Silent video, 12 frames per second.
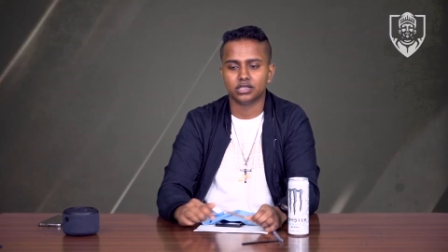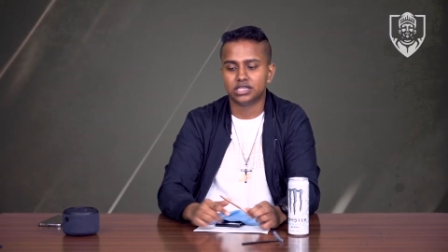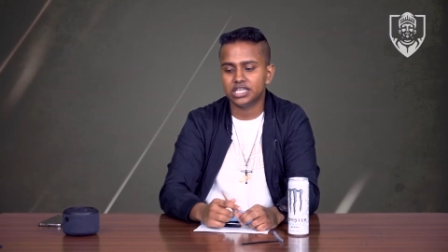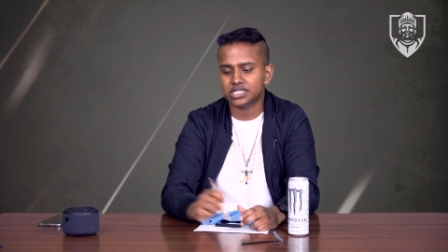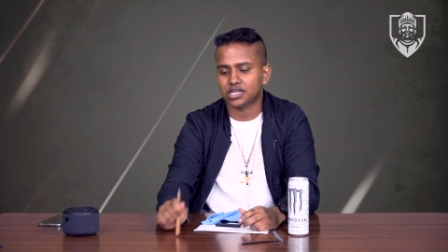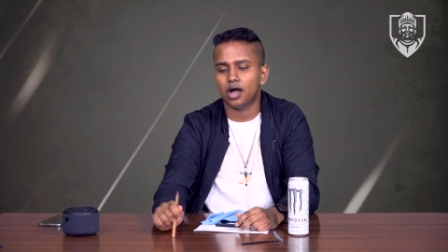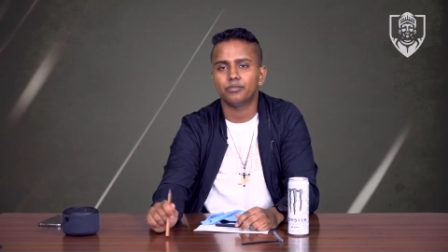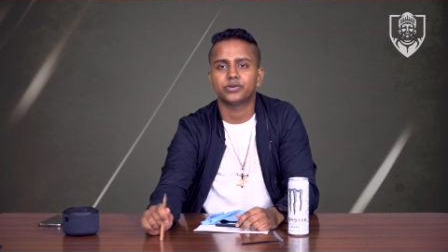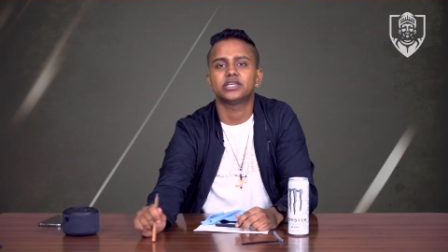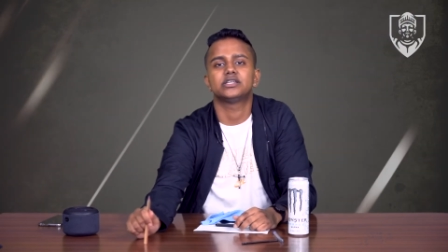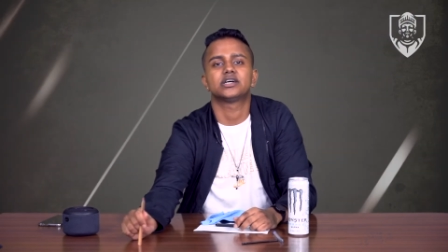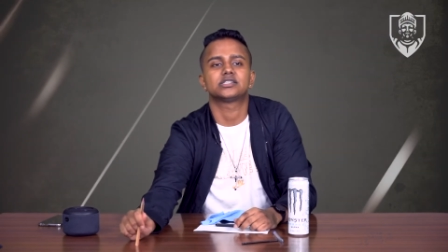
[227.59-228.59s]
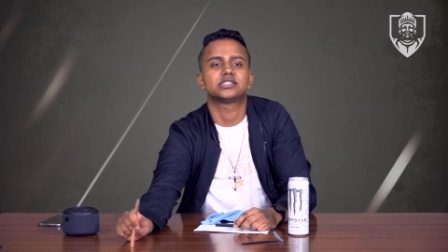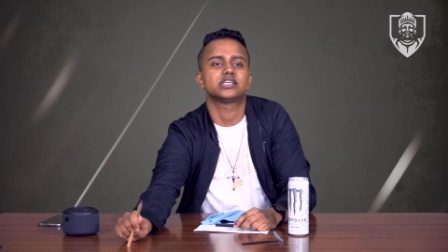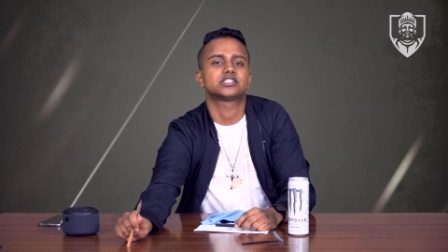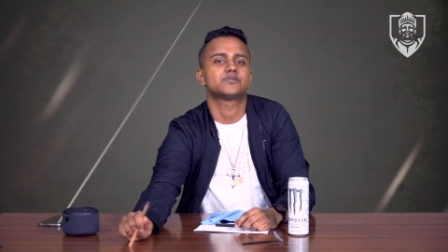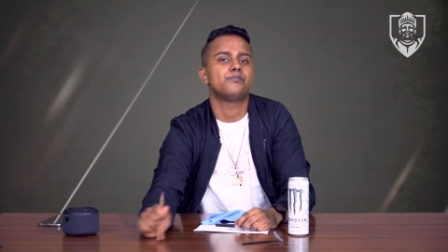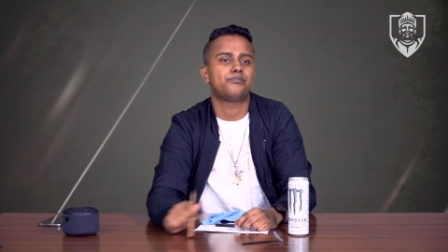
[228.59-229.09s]
this company does
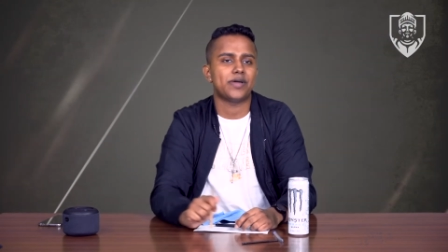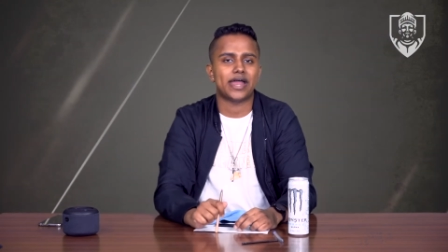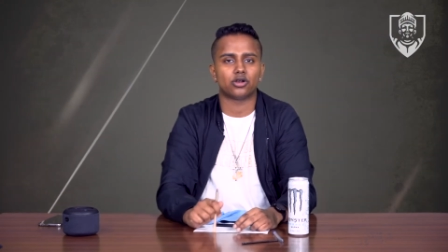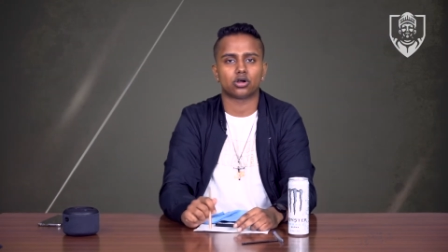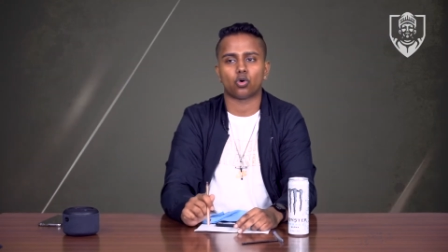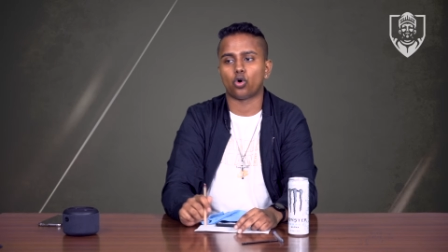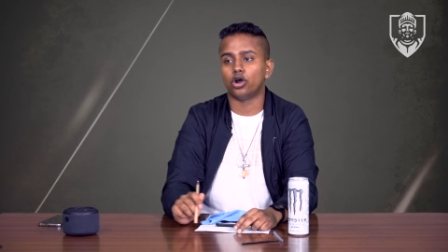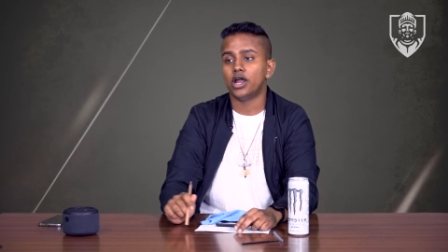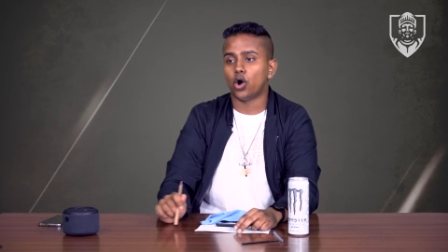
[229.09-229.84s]
this better, or,